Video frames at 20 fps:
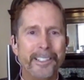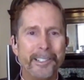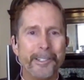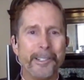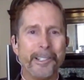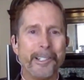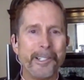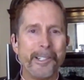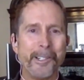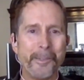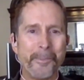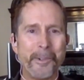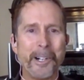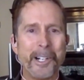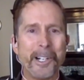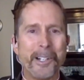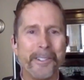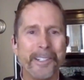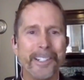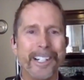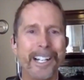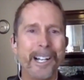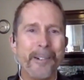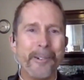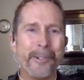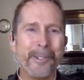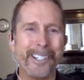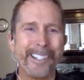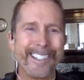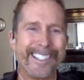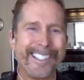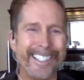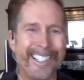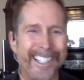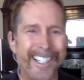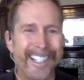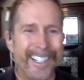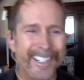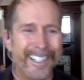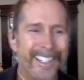Chris, who's part of our network,
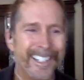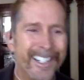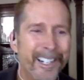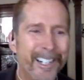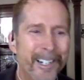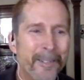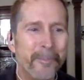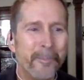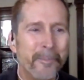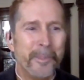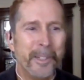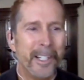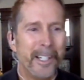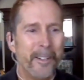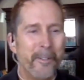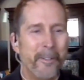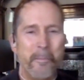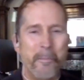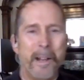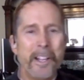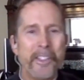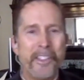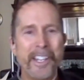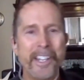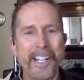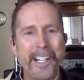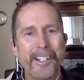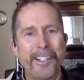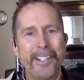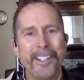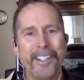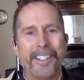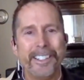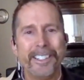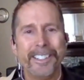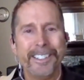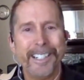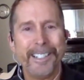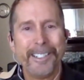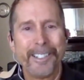met there and
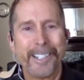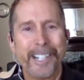then later